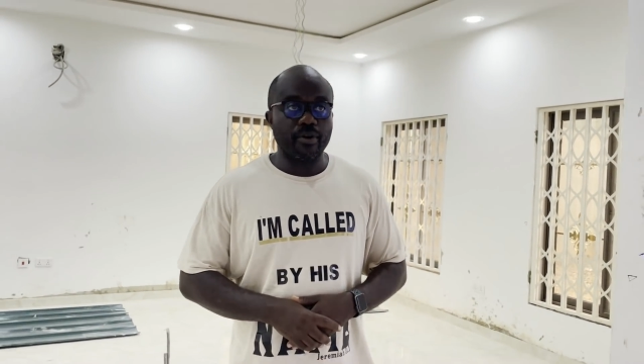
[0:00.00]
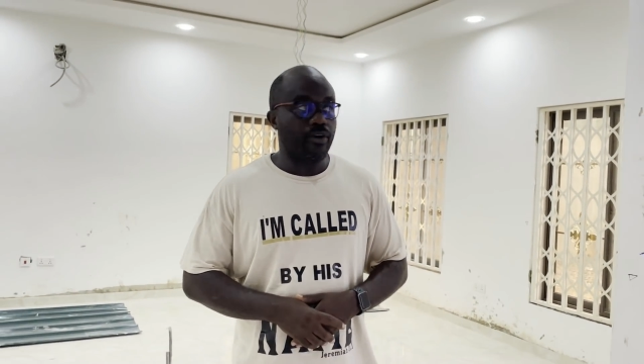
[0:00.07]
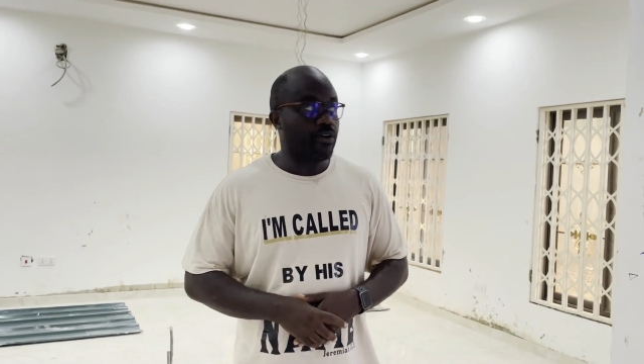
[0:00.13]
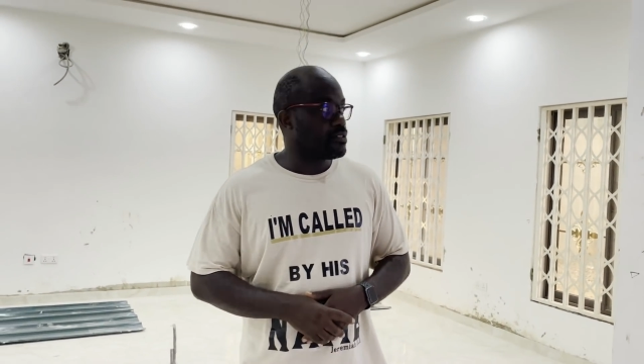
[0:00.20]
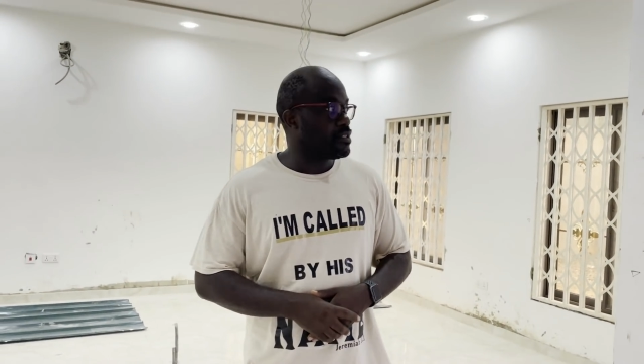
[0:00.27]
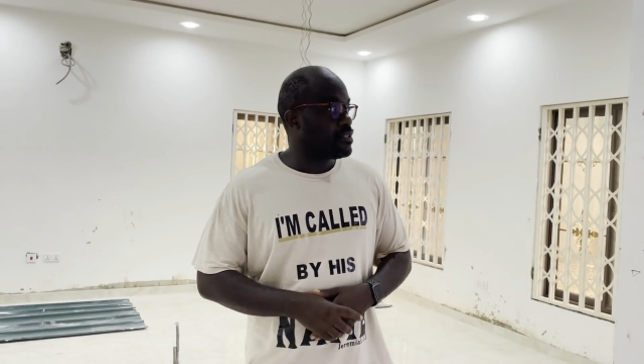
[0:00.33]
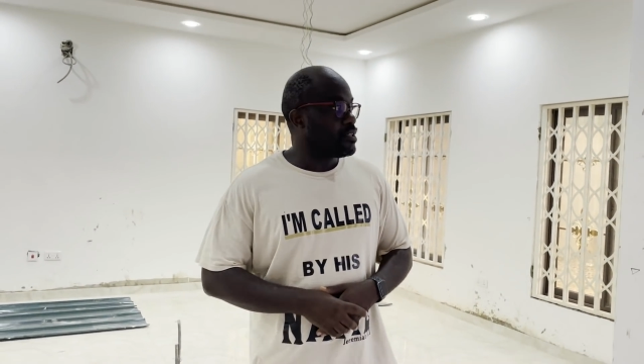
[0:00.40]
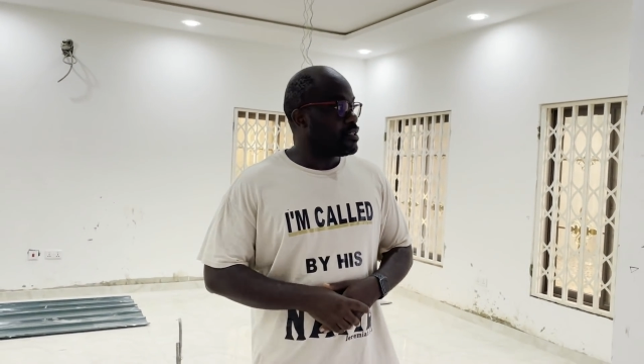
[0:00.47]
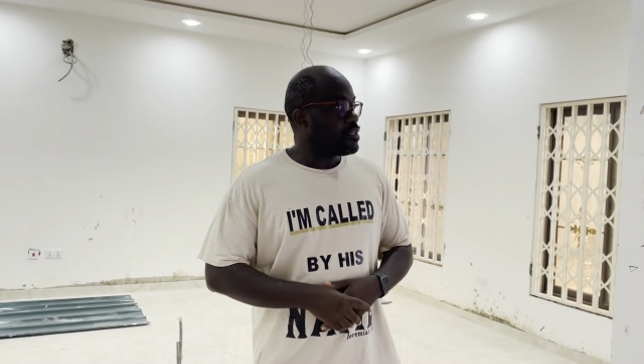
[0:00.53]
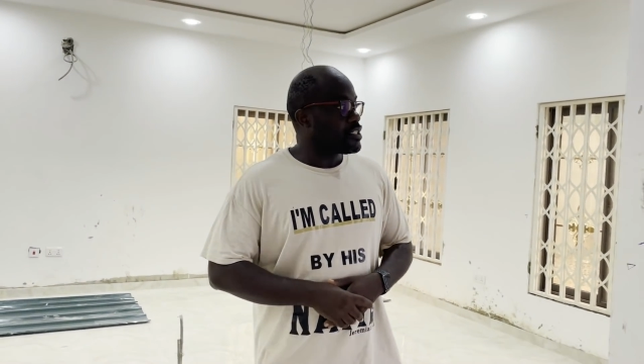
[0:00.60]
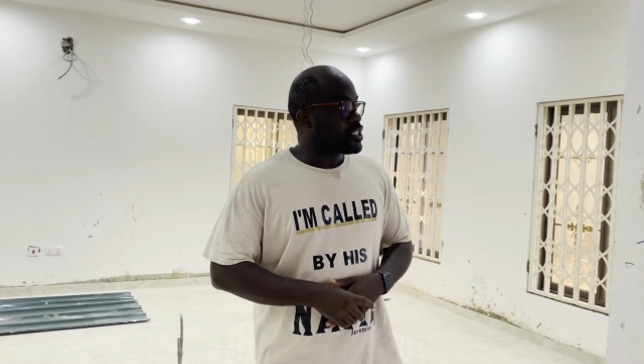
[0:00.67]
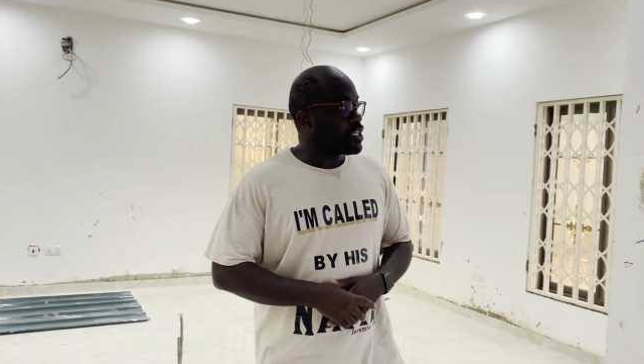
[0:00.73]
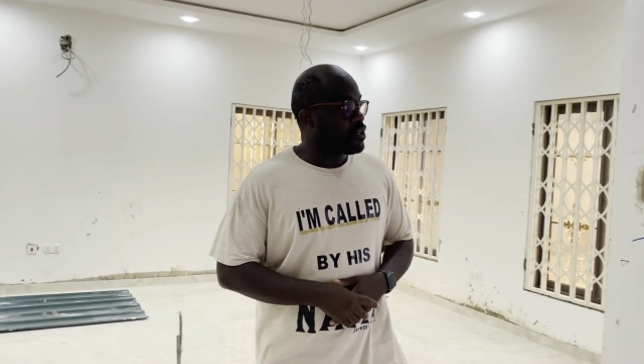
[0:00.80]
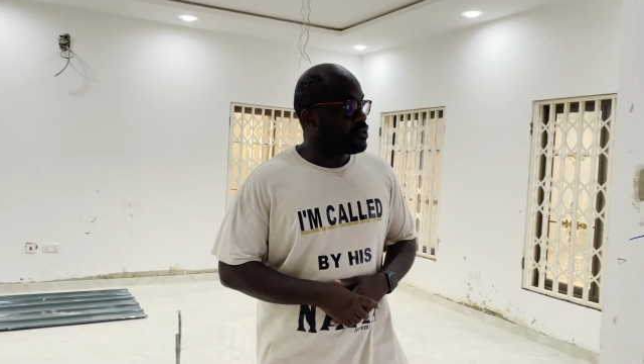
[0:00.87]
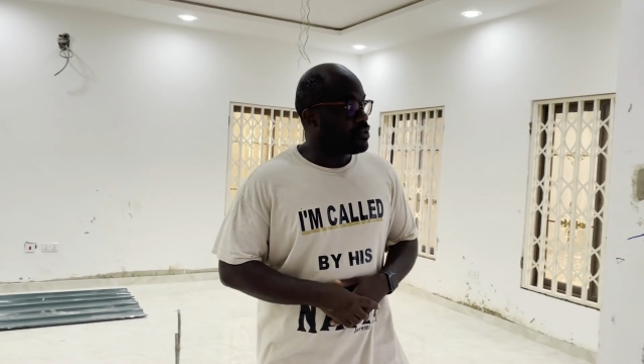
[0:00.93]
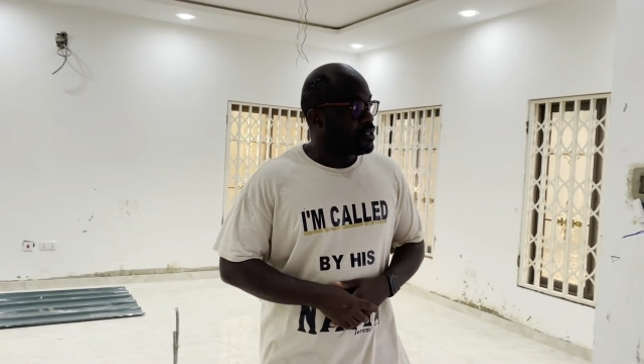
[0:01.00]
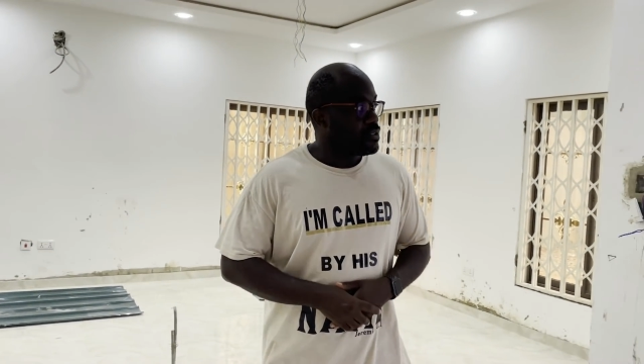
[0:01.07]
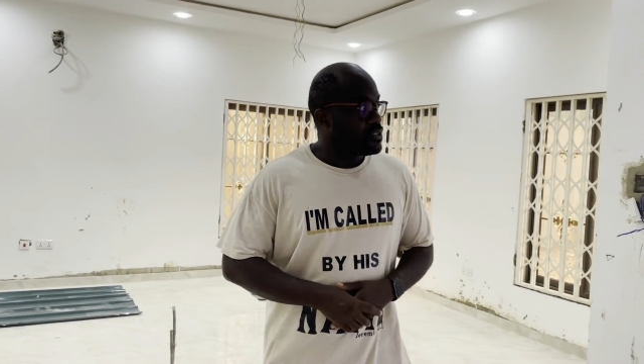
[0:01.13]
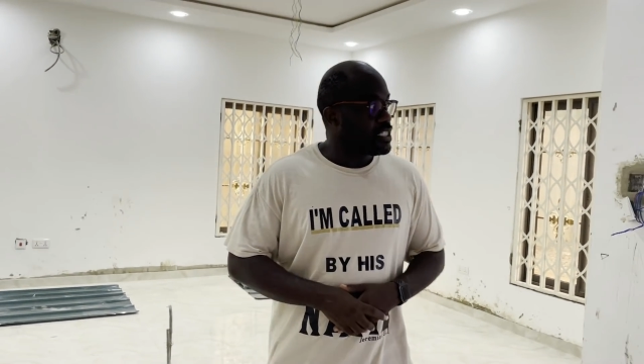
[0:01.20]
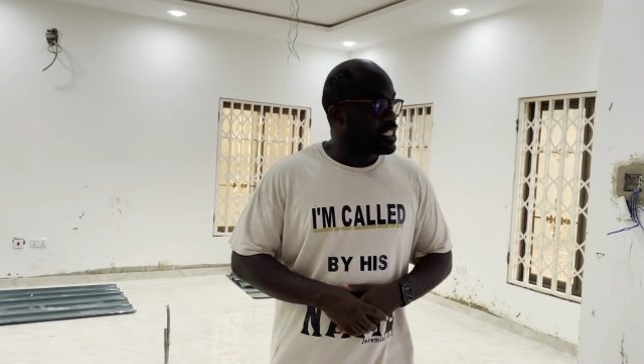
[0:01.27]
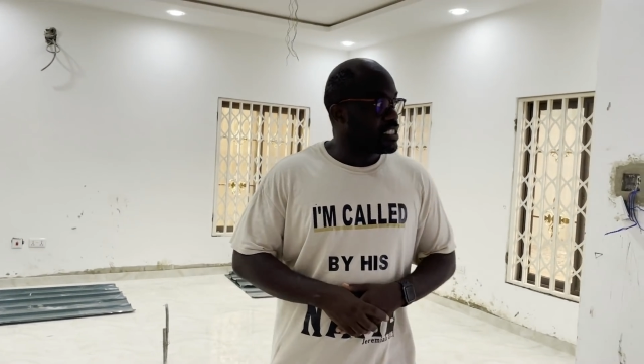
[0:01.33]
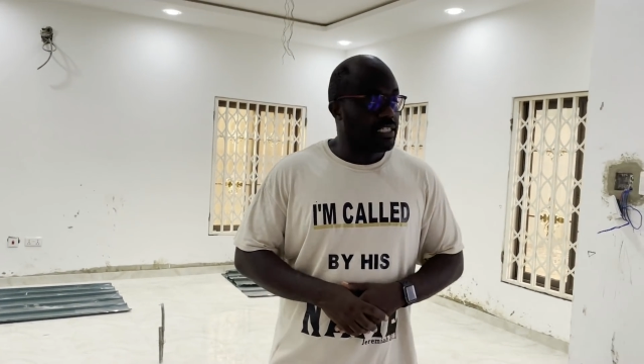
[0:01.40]
on. So
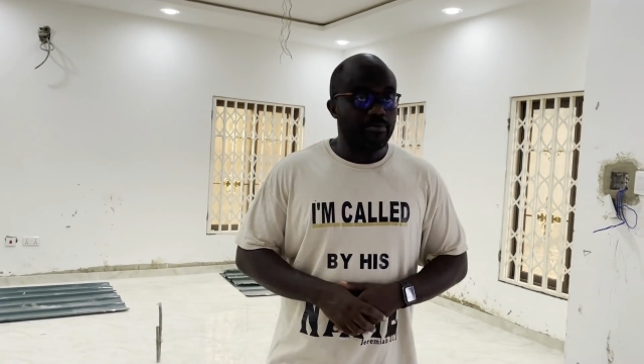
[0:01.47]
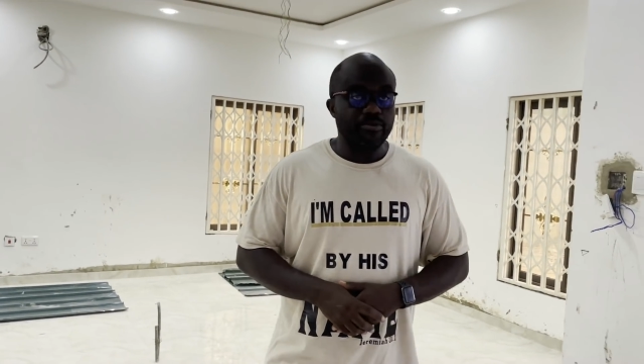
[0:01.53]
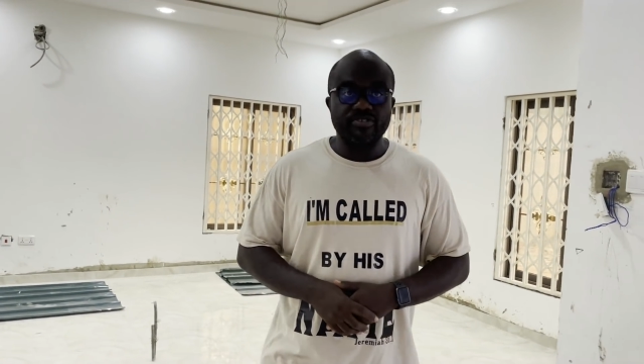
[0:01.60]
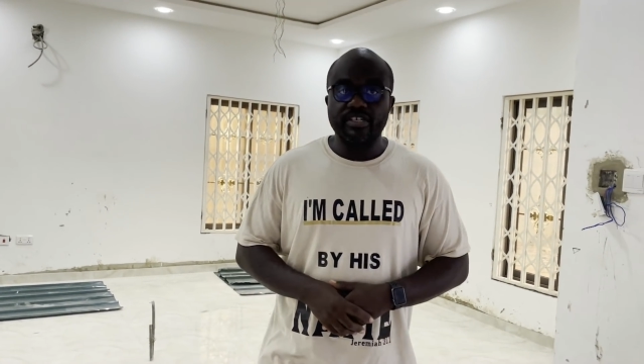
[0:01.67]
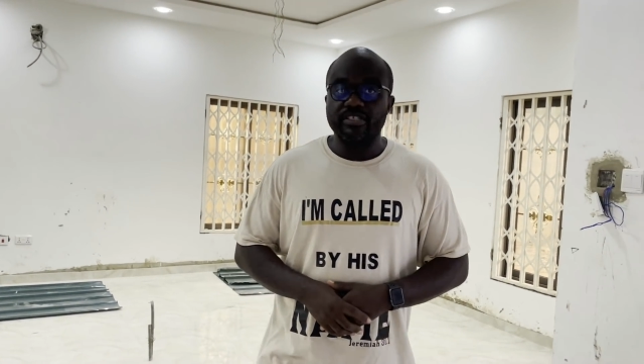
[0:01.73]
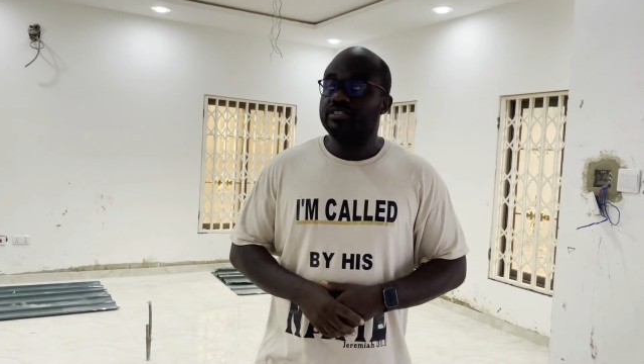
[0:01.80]
just demonstrate